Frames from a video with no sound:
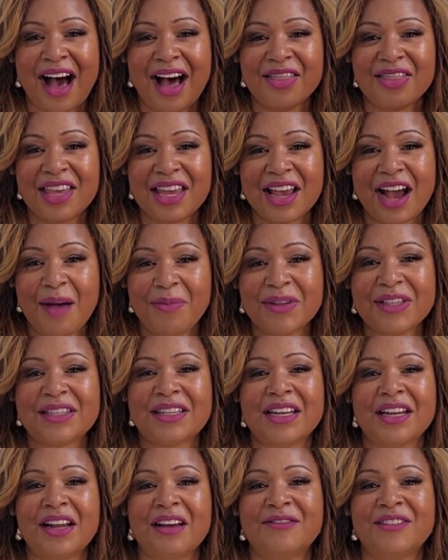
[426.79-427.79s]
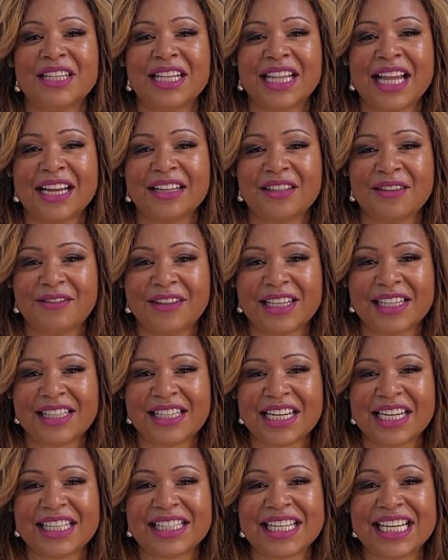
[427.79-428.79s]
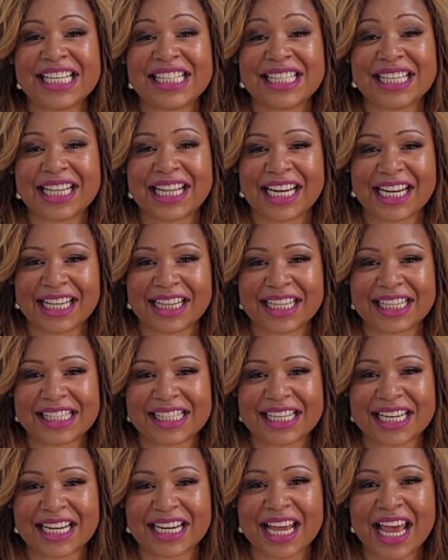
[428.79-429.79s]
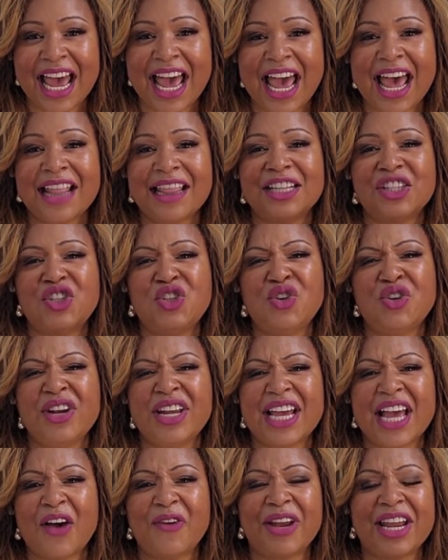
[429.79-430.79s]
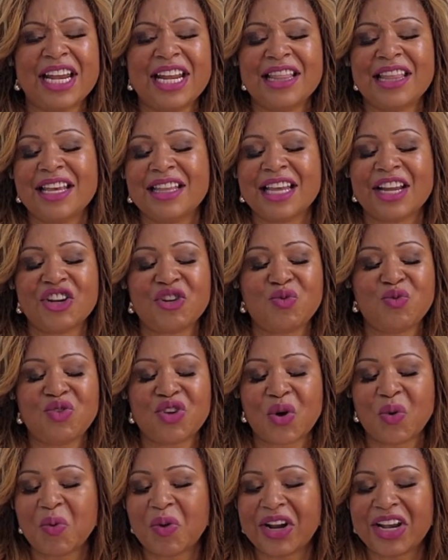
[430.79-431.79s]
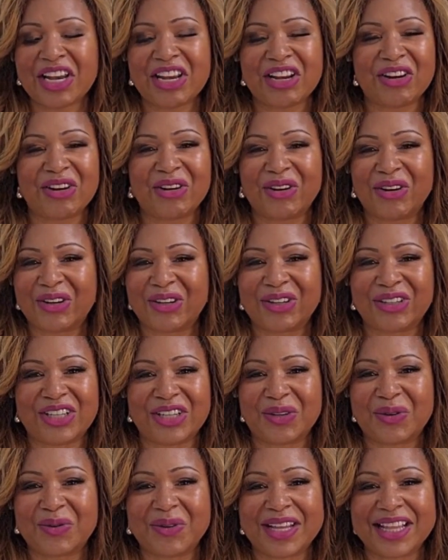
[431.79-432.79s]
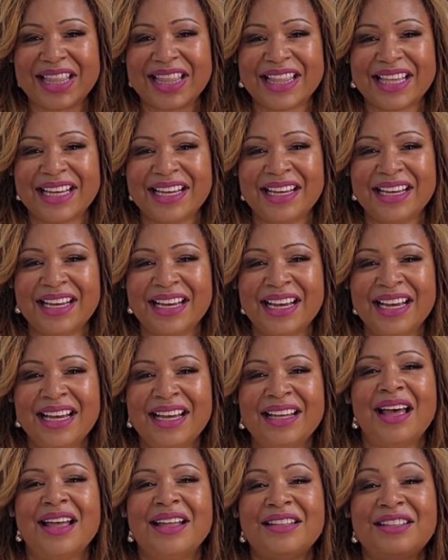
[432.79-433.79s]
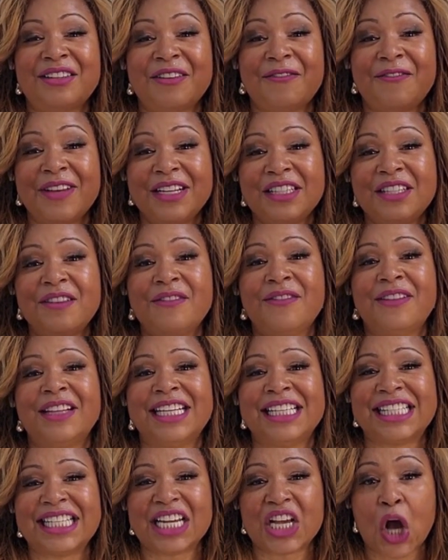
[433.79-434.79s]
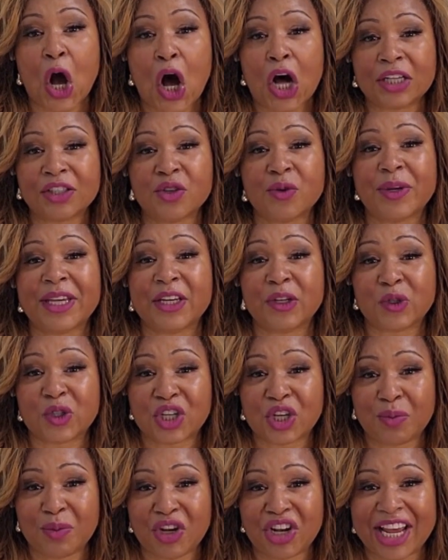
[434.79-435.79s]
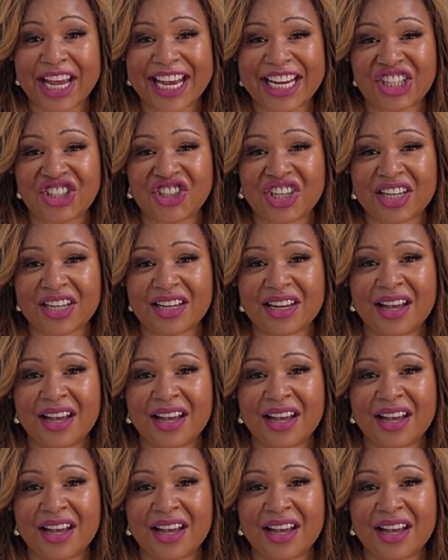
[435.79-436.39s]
The opposite of selective listening is insulated listening, and that's tuning out anything that you don't want to hear or deal with. Defensive listening also kills communication.